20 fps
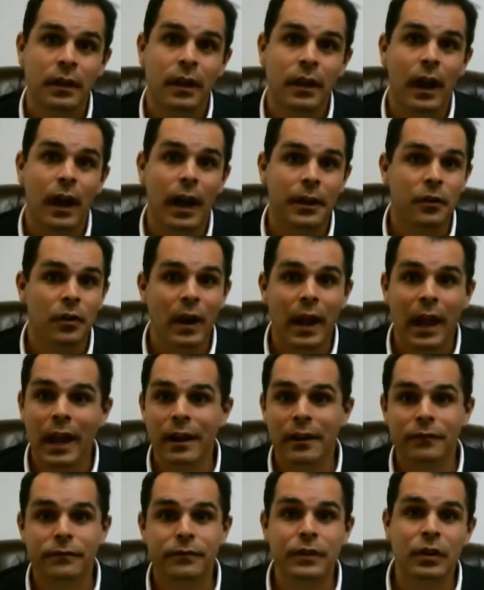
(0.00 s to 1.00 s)
I don't
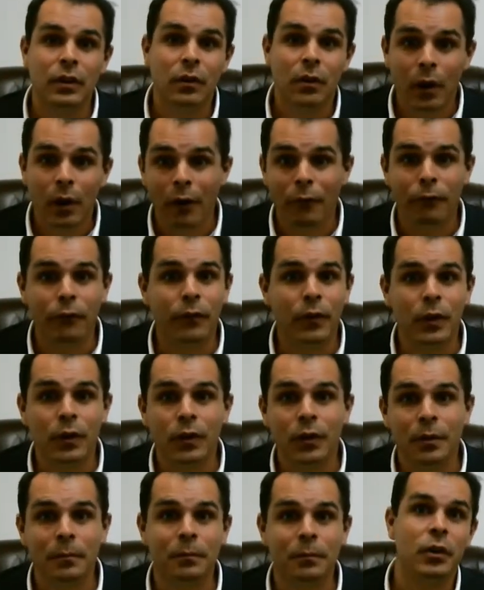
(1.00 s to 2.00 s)
have, a
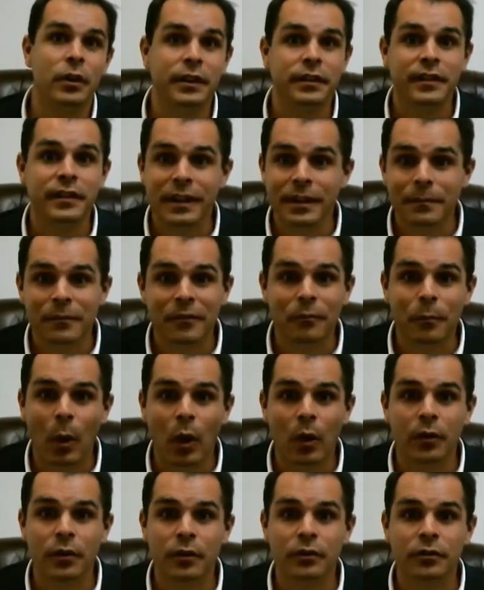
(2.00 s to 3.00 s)
firm or a team of
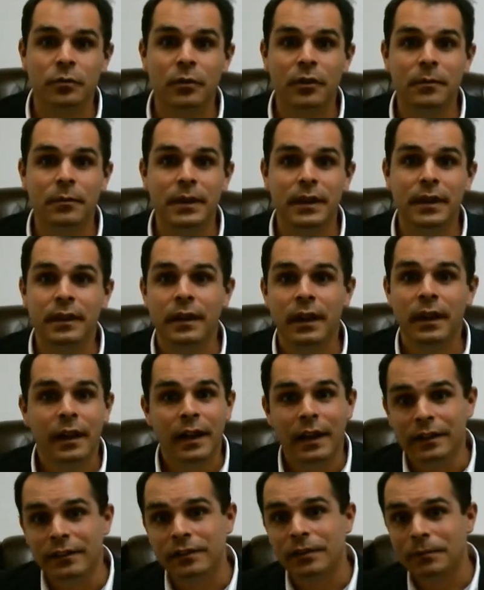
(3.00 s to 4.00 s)
partners with me.
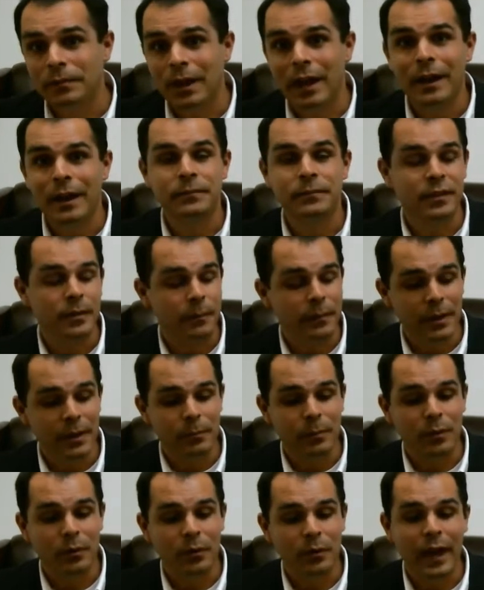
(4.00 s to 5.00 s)
And sometimes the
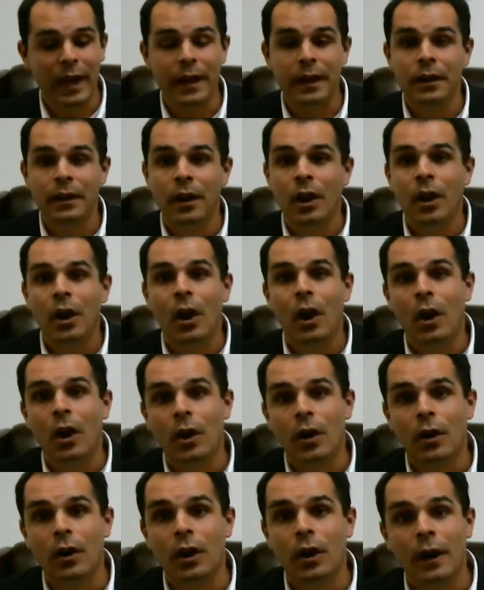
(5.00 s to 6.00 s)
people that
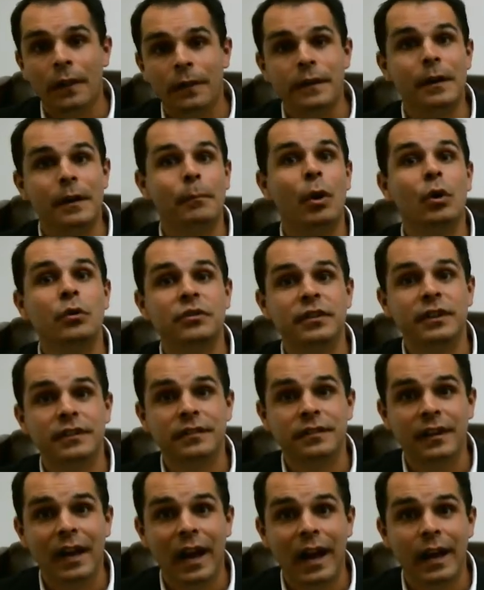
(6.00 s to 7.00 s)
are on the opposing
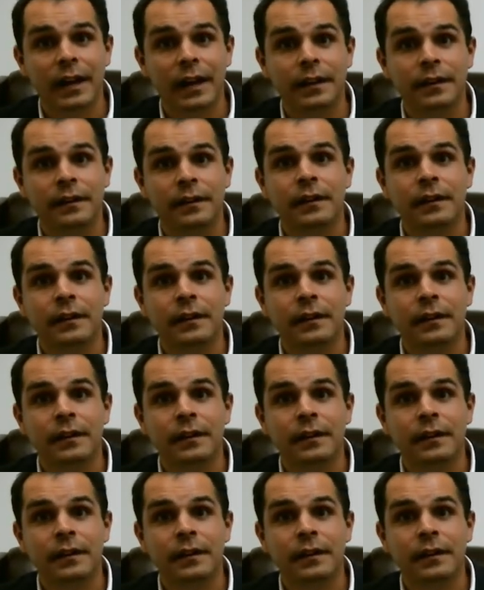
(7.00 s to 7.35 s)
side